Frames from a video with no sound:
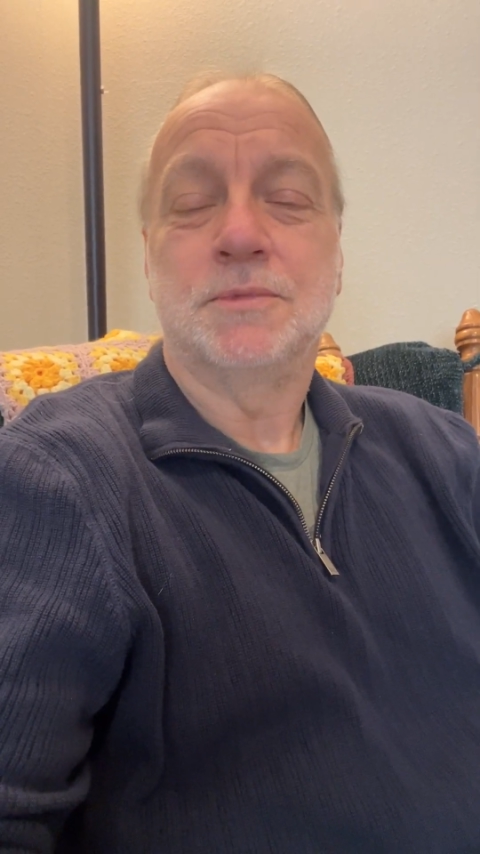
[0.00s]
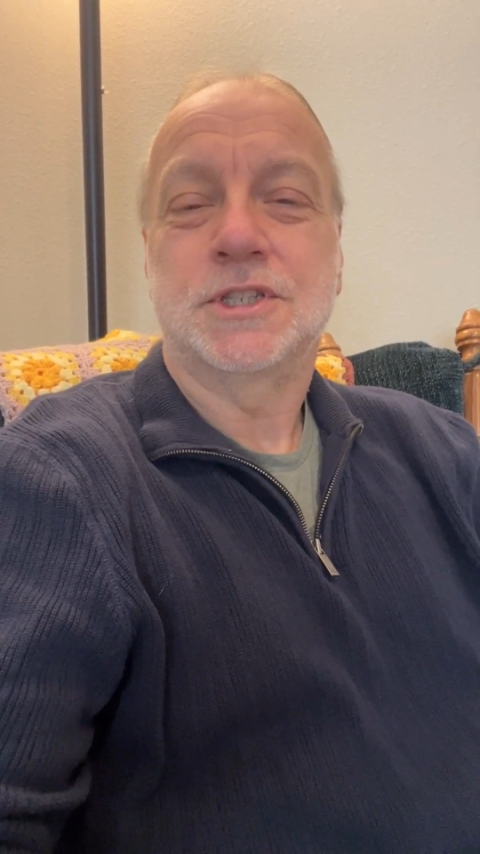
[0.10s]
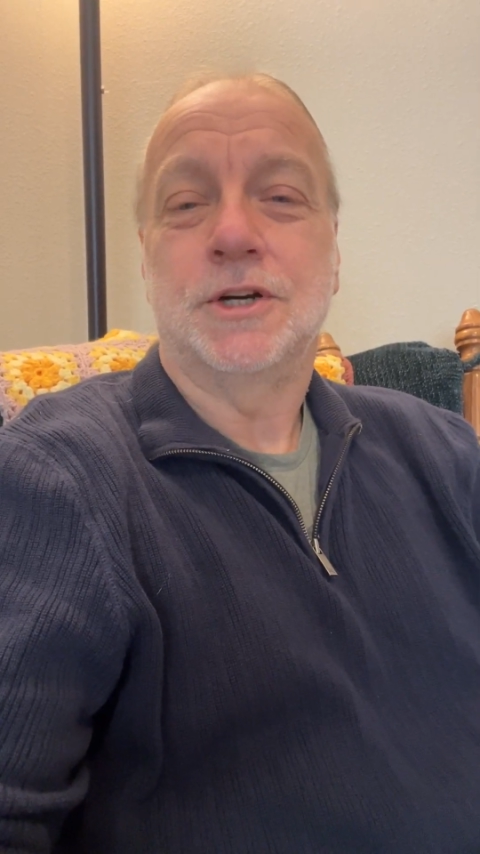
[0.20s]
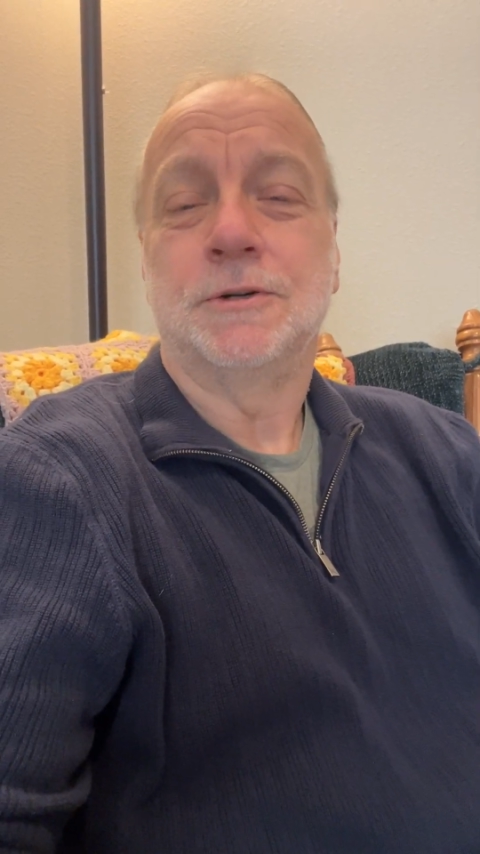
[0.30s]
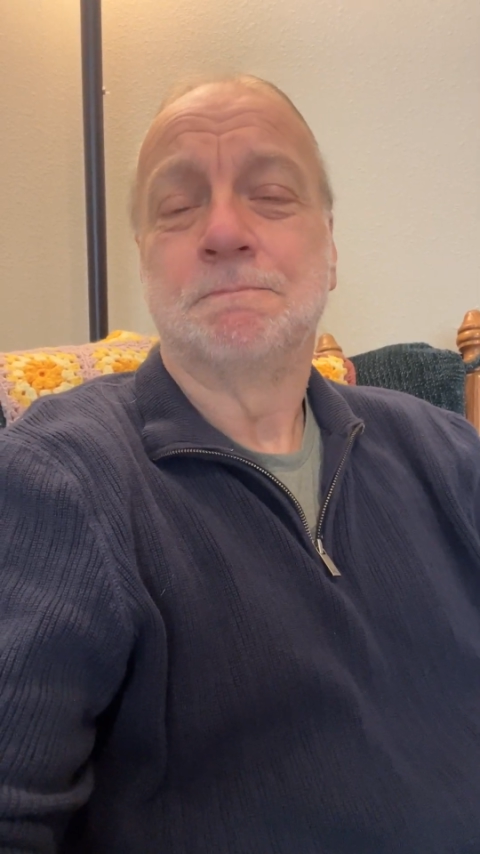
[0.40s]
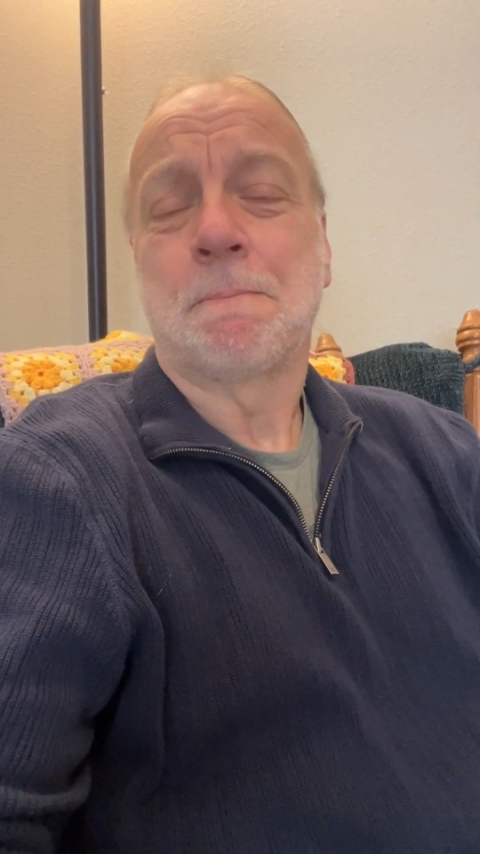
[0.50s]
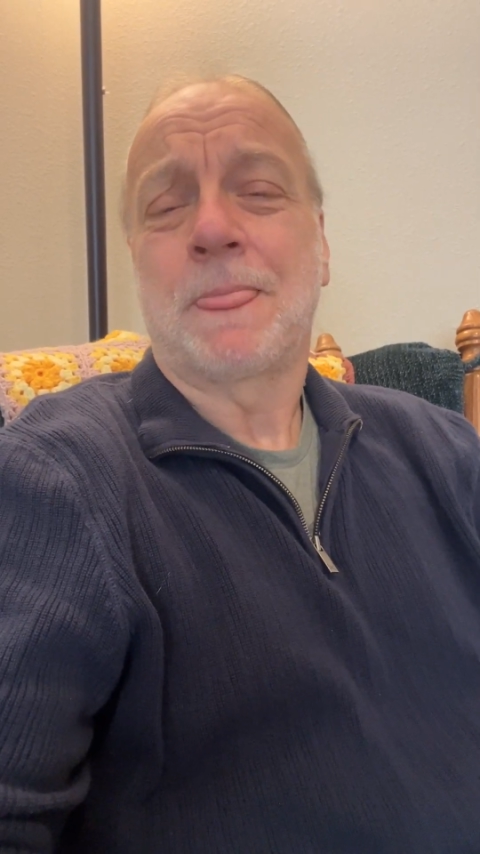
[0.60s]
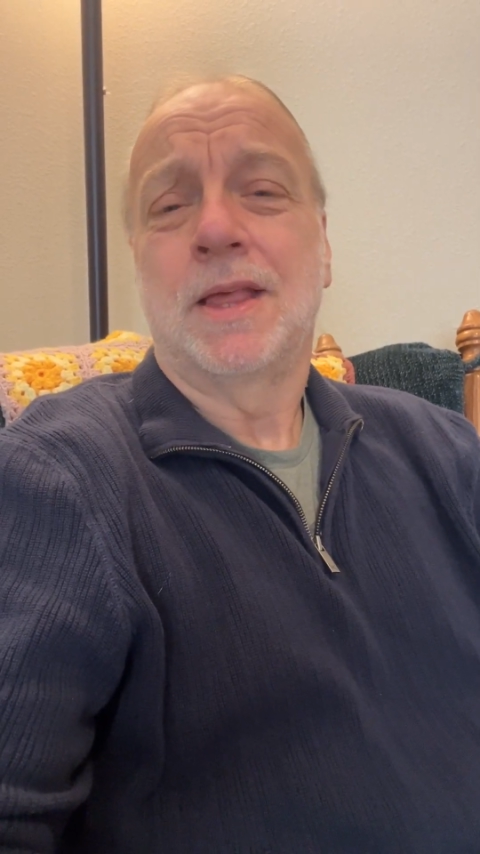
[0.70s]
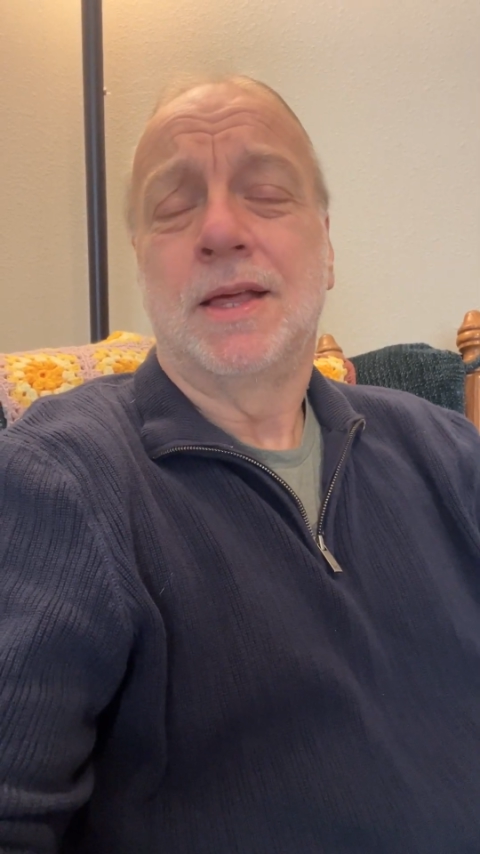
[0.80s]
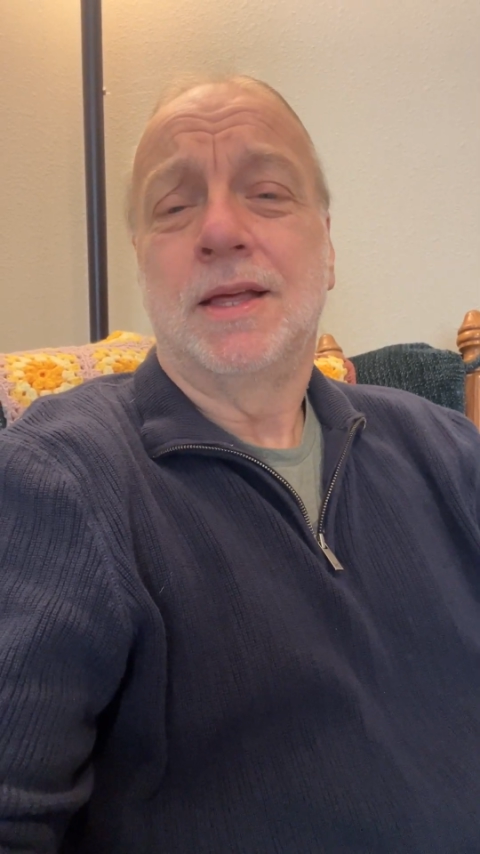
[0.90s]
So
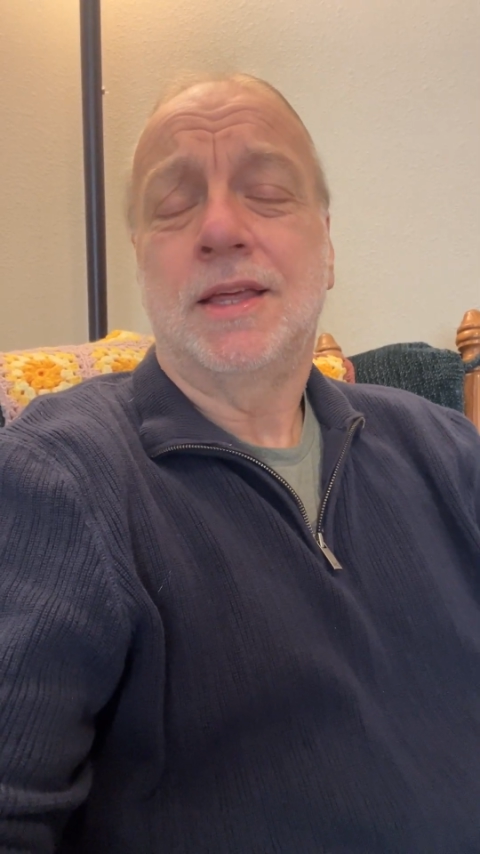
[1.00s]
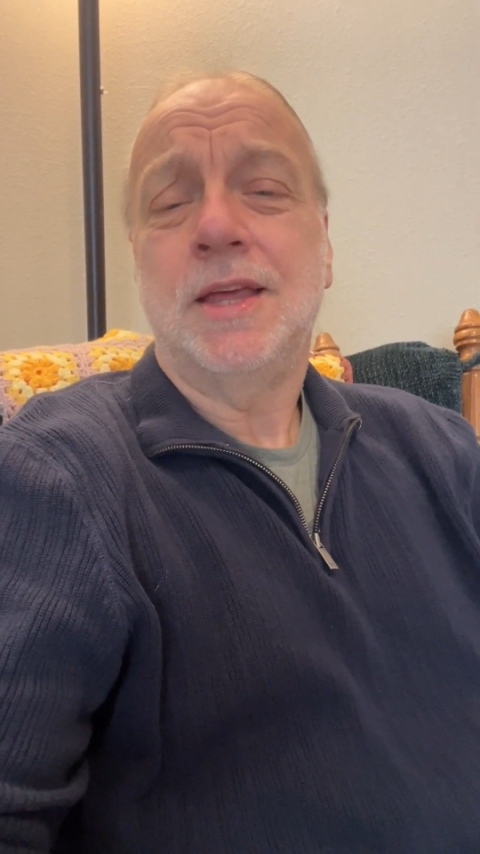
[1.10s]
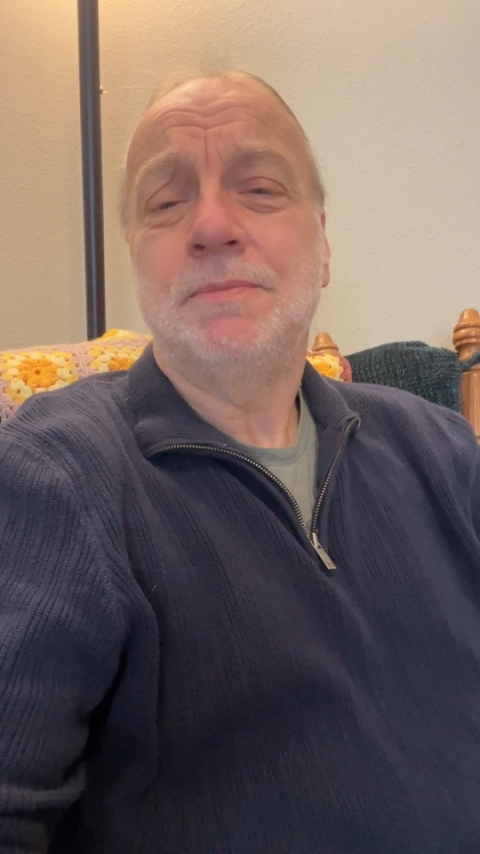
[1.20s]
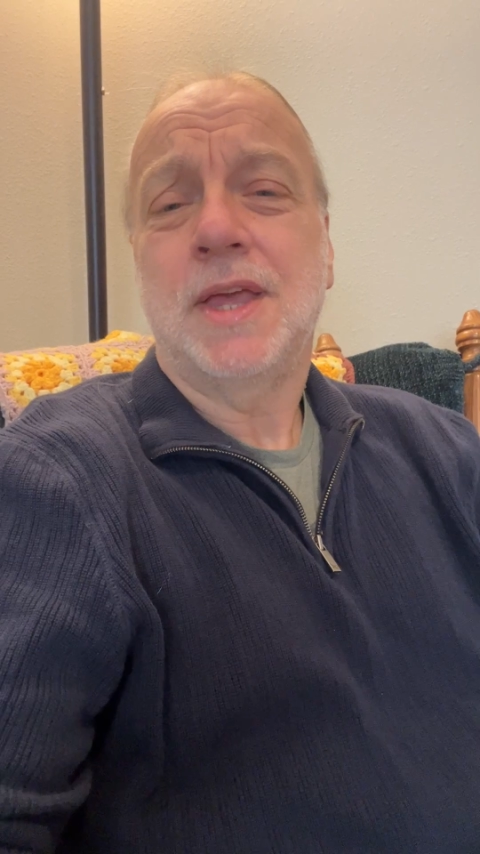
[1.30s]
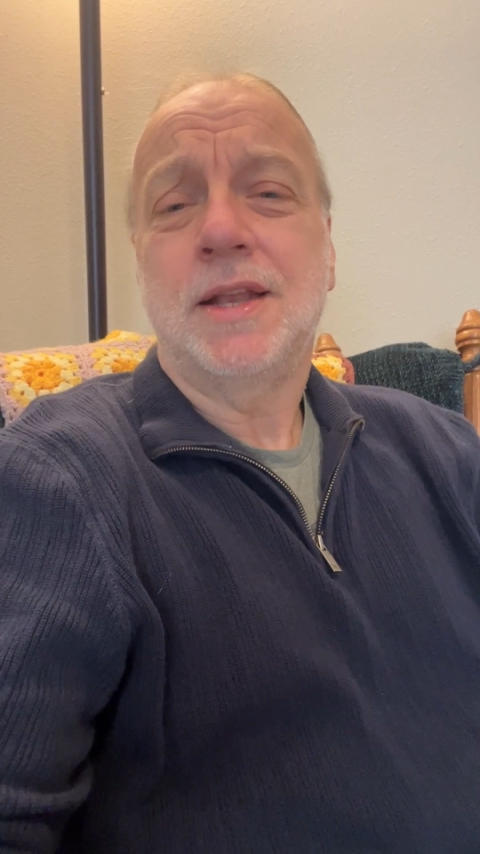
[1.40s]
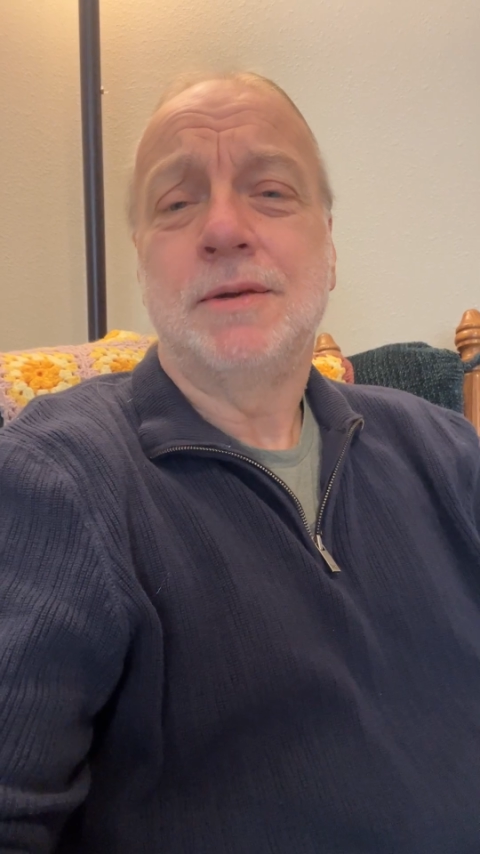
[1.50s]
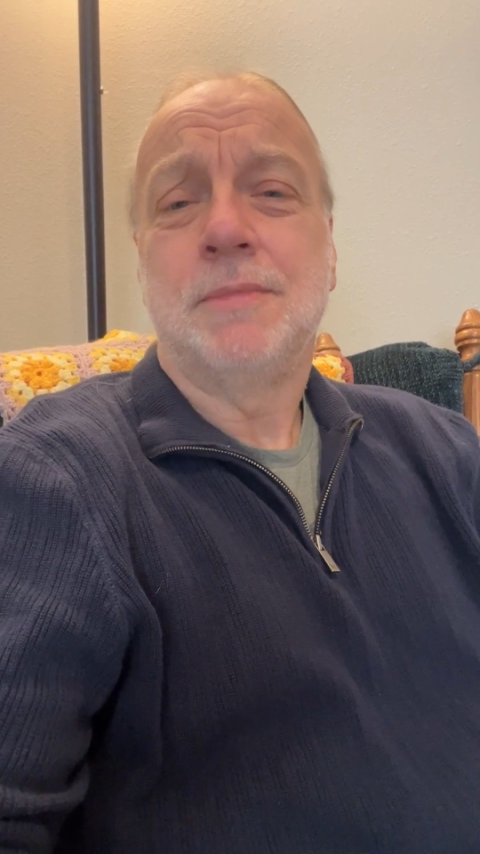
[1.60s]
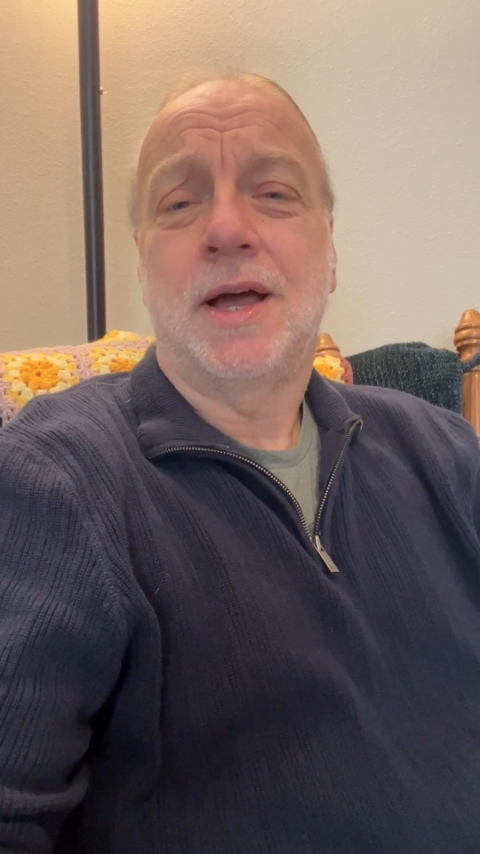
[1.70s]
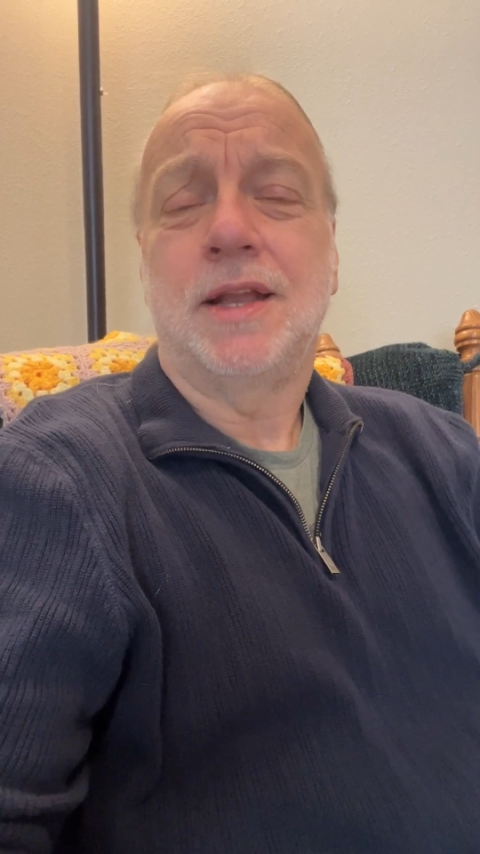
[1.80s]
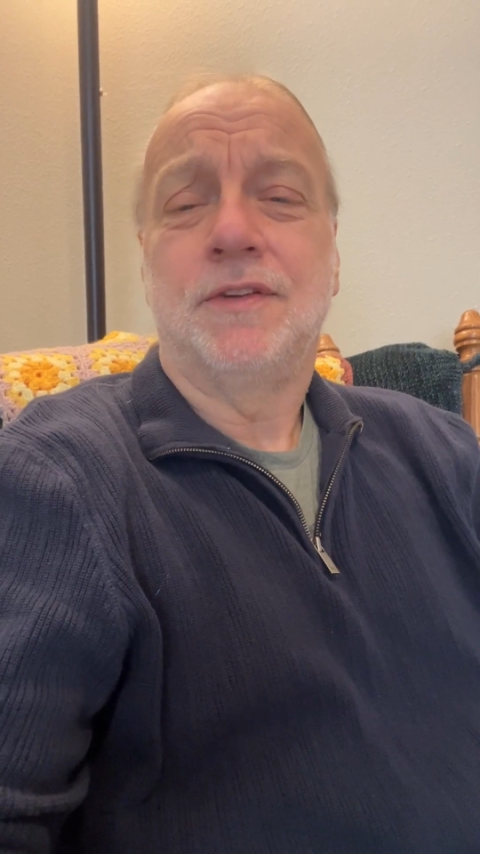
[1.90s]
keep that in mind.